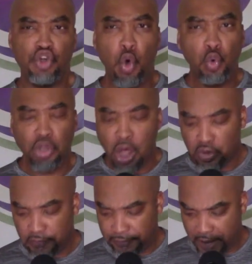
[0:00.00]
no
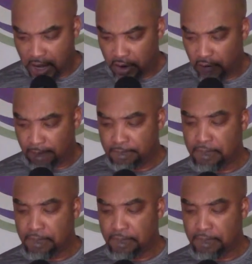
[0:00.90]
longer there.